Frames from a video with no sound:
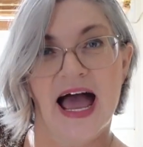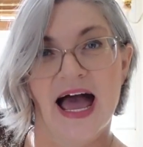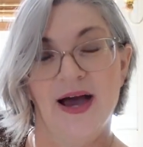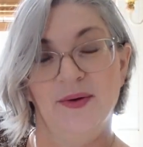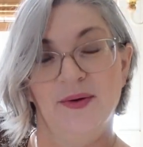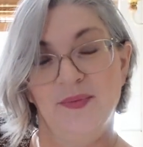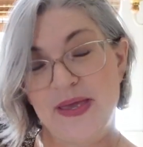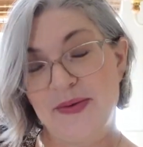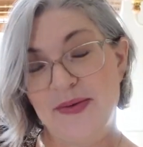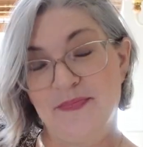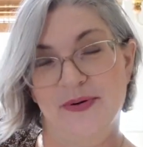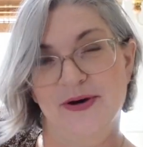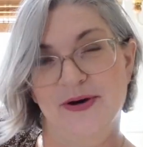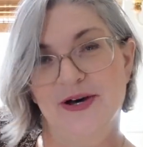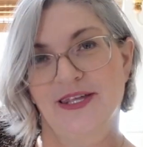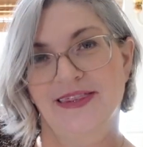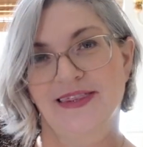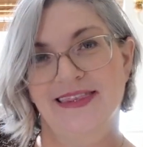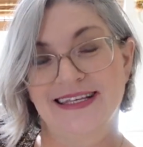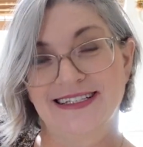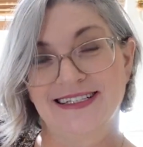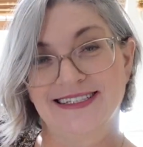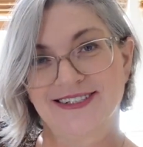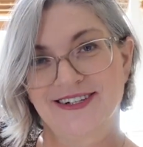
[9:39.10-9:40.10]
we
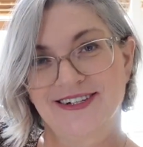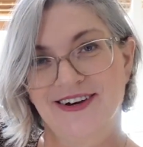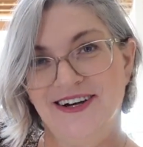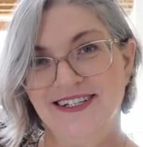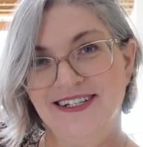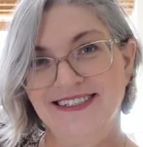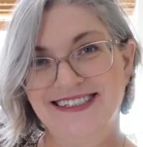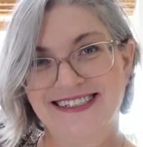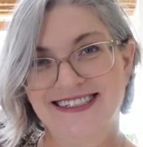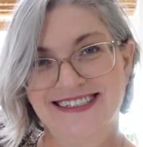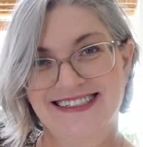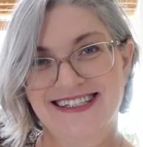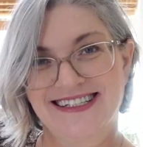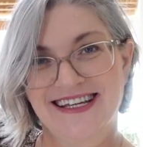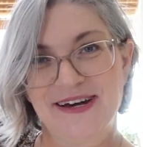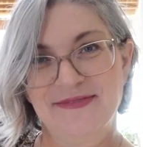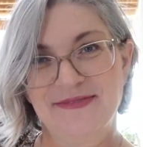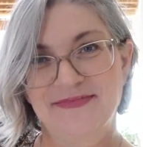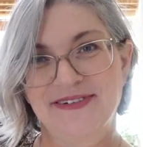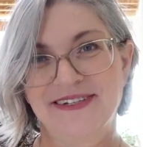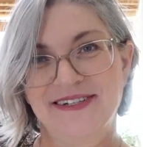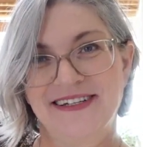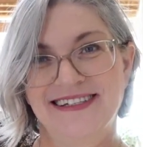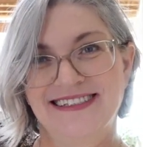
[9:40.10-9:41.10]
put these sconces
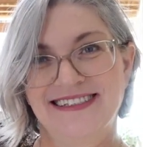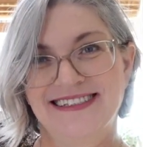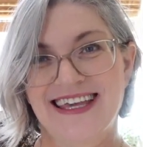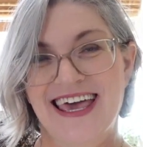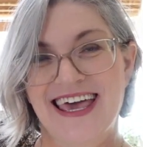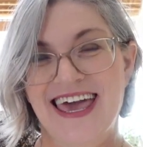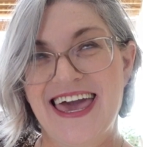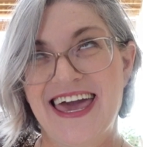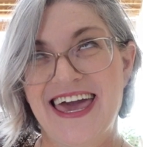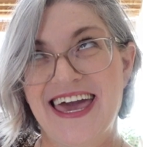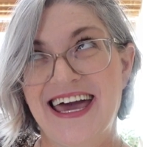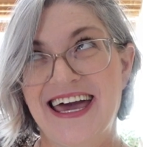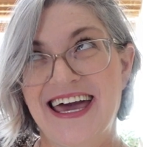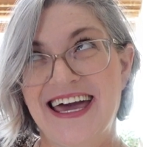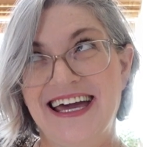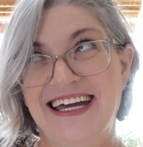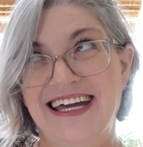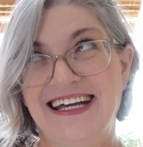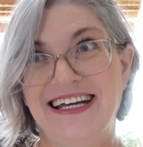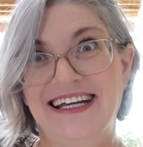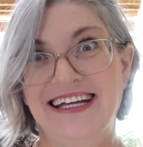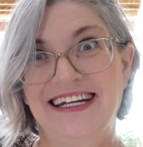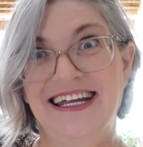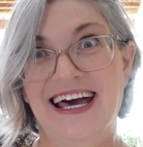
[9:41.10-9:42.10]
up,
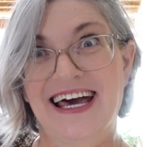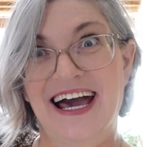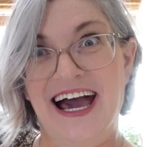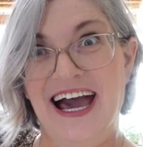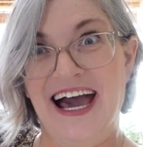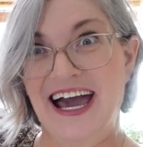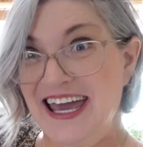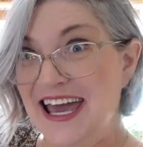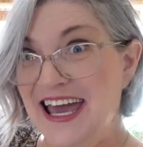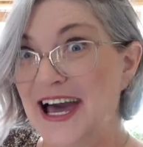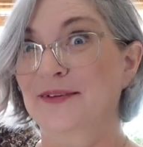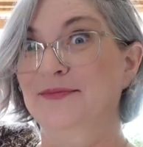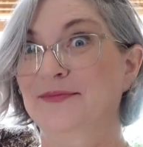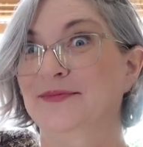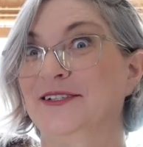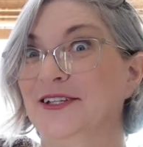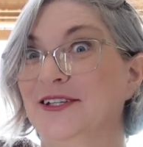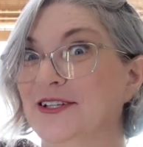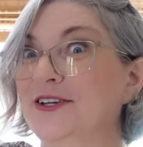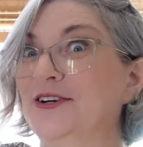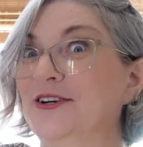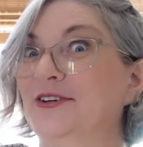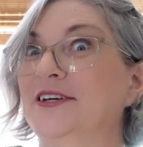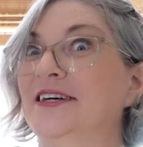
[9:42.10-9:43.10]
and I
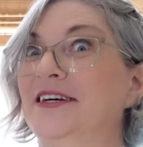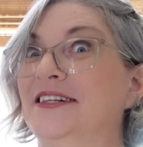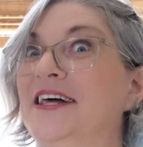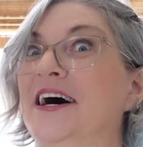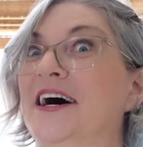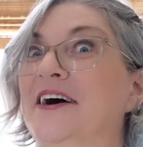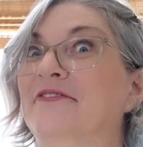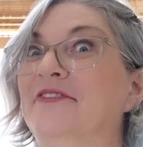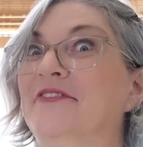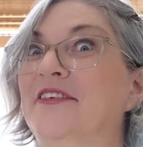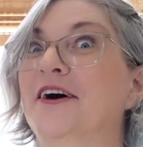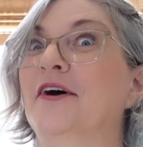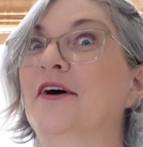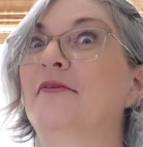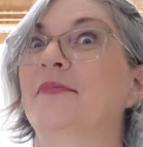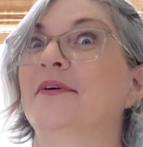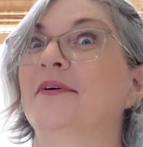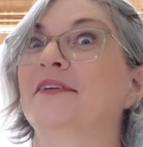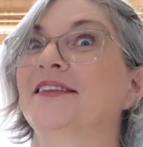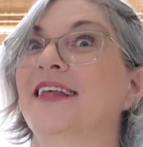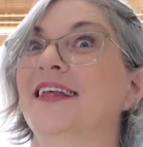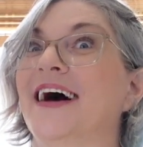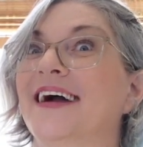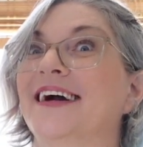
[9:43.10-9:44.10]
absolutely love them.
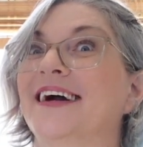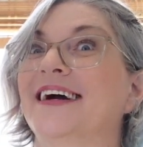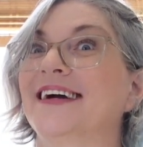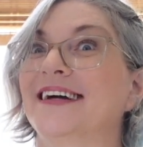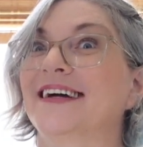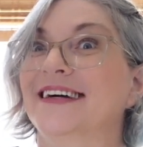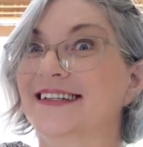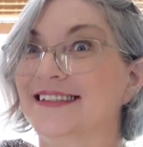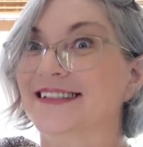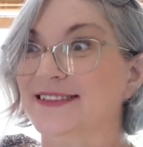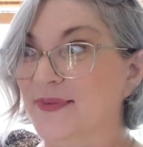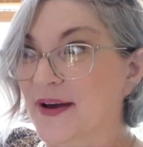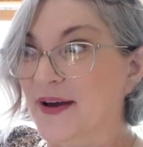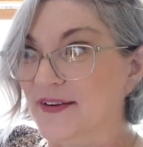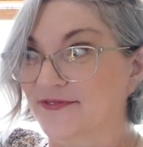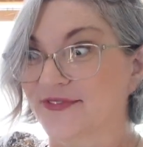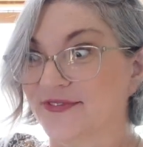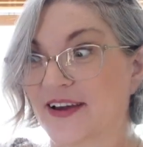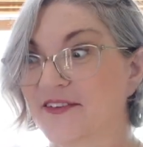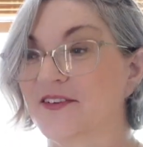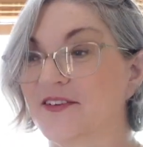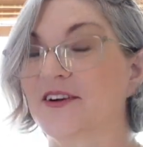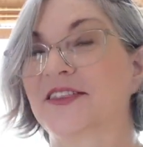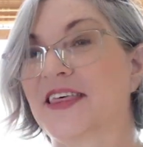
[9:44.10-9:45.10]
Like, it's my
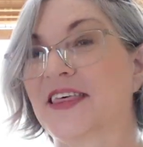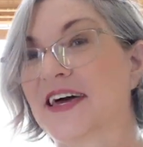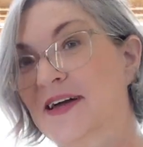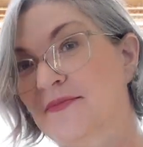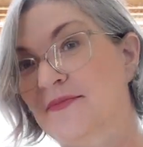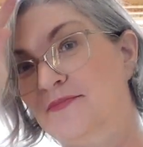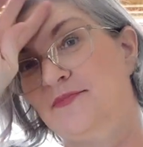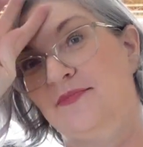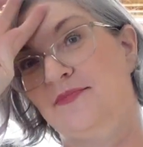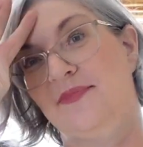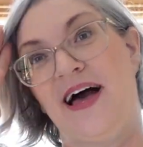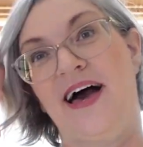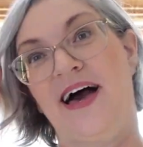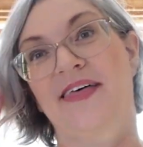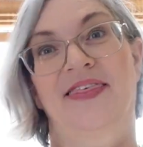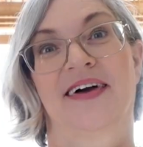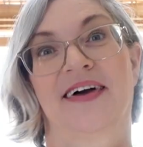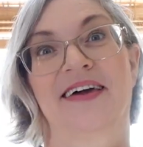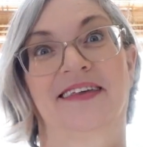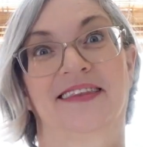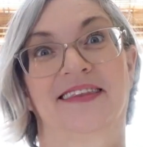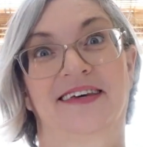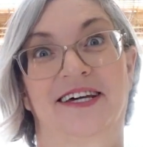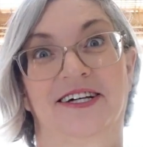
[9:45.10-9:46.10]
favorite thing, I
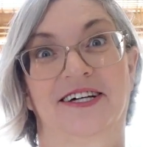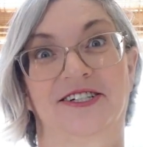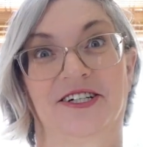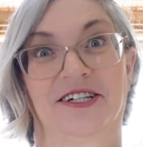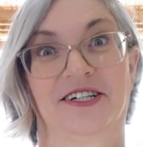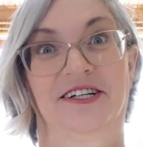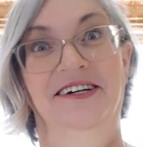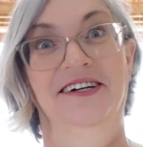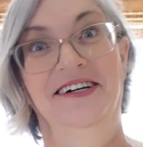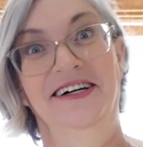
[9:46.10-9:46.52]
think, in the kitchen.